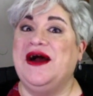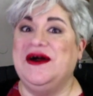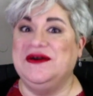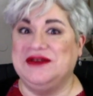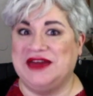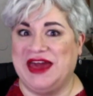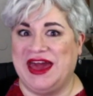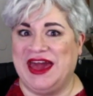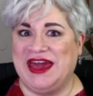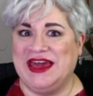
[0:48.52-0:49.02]

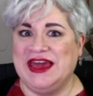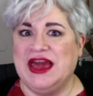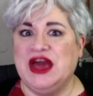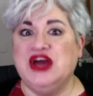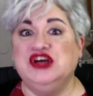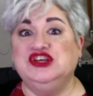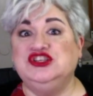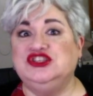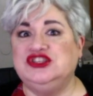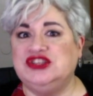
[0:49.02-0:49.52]
Okay,
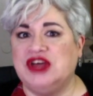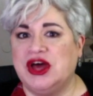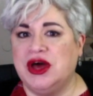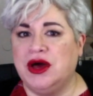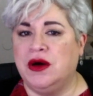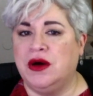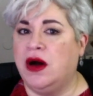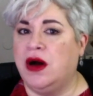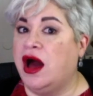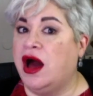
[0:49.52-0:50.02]

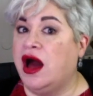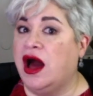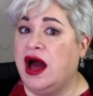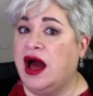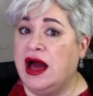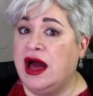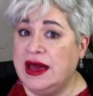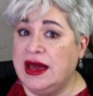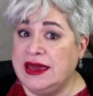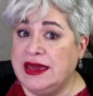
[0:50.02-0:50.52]
so
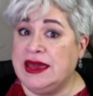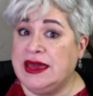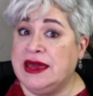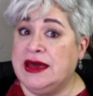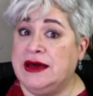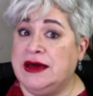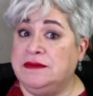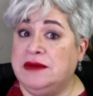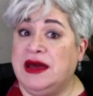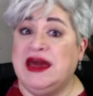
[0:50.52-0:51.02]
I
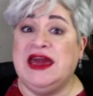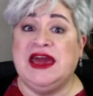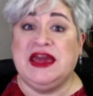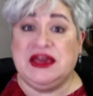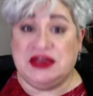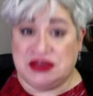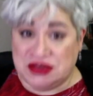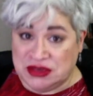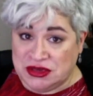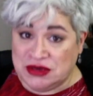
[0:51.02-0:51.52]
am a
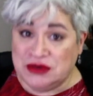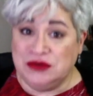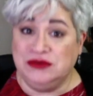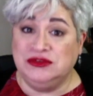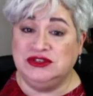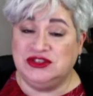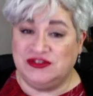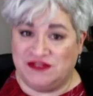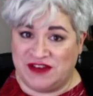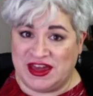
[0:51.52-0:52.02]

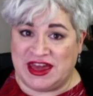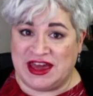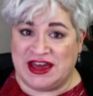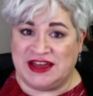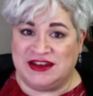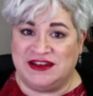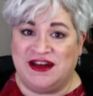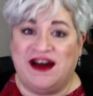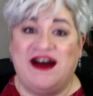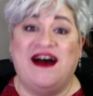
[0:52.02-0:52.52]
huge
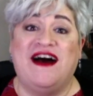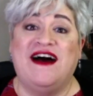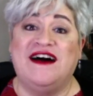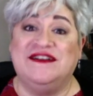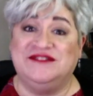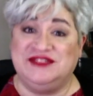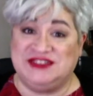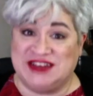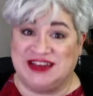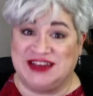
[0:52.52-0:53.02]
fan
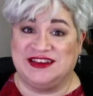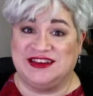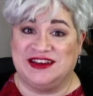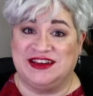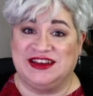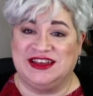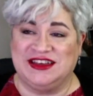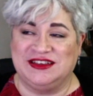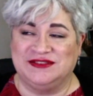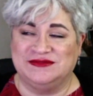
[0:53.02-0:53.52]
of die
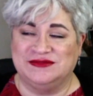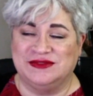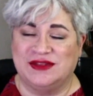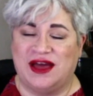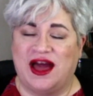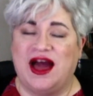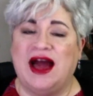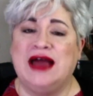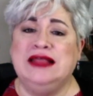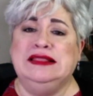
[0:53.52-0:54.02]
cutting.
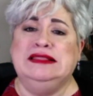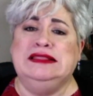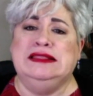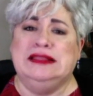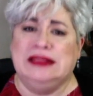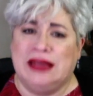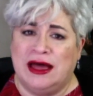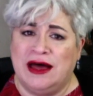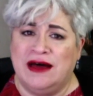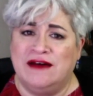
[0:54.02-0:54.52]
I
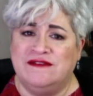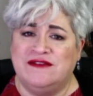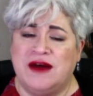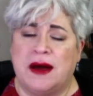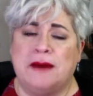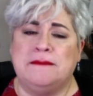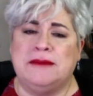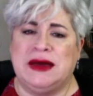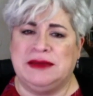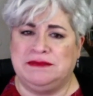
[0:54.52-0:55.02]
love
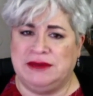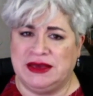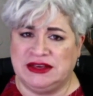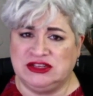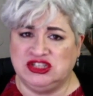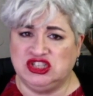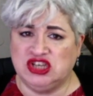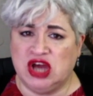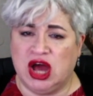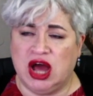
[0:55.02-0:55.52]
my
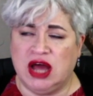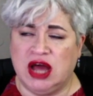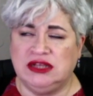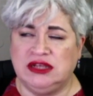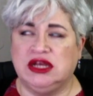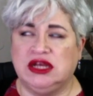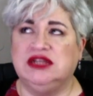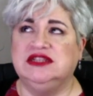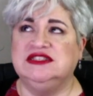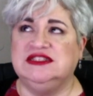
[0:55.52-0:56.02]
Big Shot
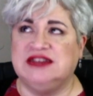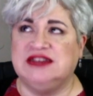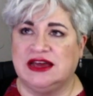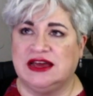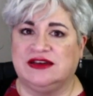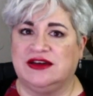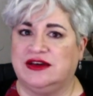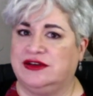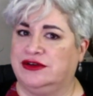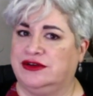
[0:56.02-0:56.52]
die
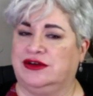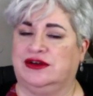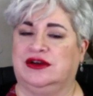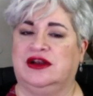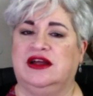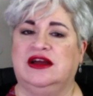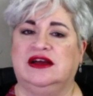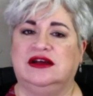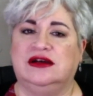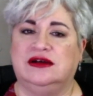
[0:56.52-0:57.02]
cutter.
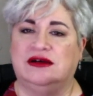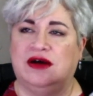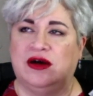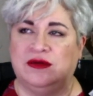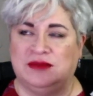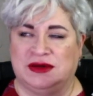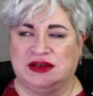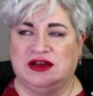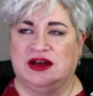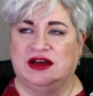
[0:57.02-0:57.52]

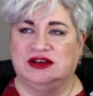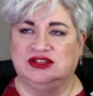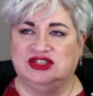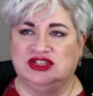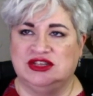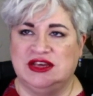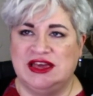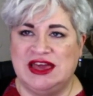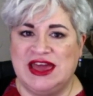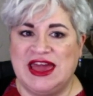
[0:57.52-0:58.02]
Oh my
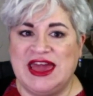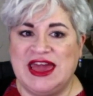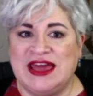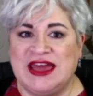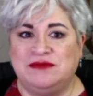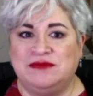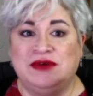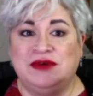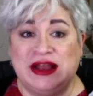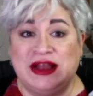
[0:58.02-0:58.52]
gosh.
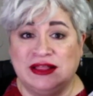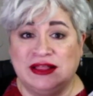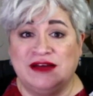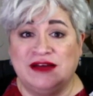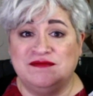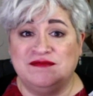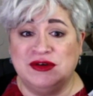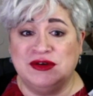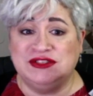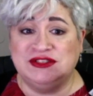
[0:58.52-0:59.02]
And what I
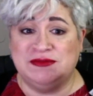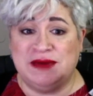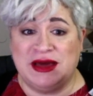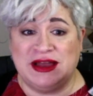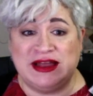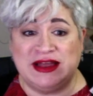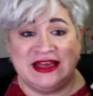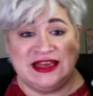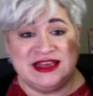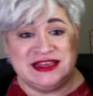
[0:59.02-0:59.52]
love most
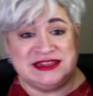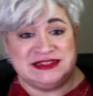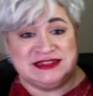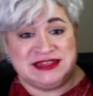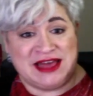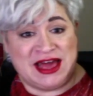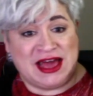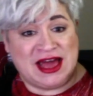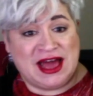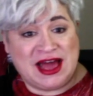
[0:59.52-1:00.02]
about it is
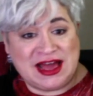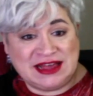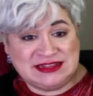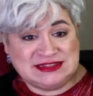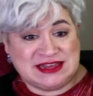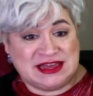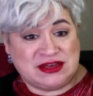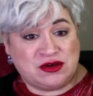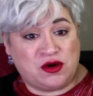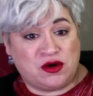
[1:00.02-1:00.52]
that I
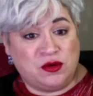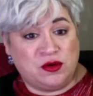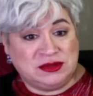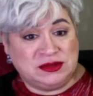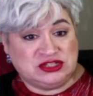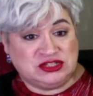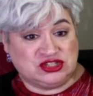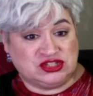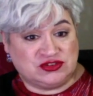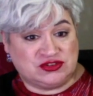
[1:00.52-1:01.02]
take a whole
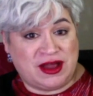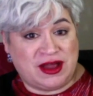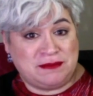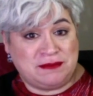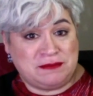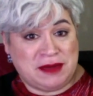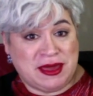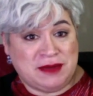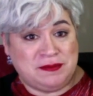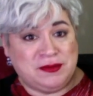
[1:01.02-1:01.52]
bunch of
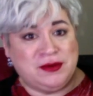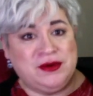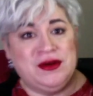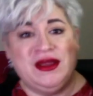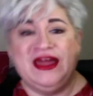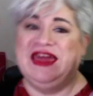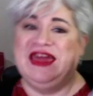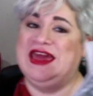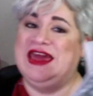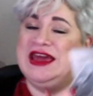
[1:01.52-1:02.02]
scrap paper
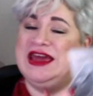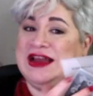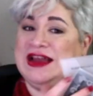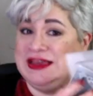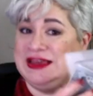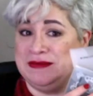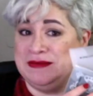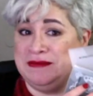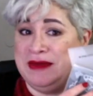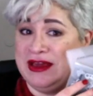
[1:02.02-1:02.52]
and
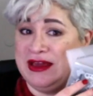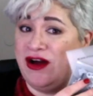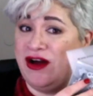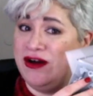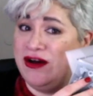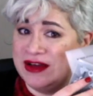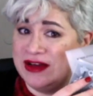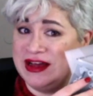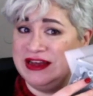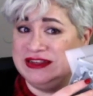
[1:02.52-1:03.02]
I make
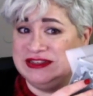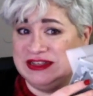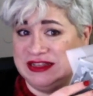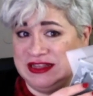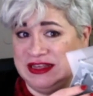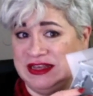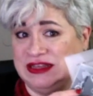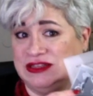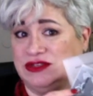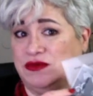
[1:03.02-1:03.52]
all kinds of
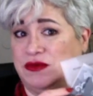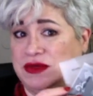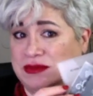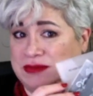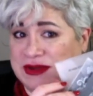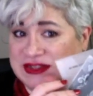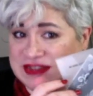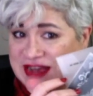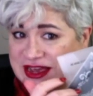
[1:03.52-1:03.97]
things with my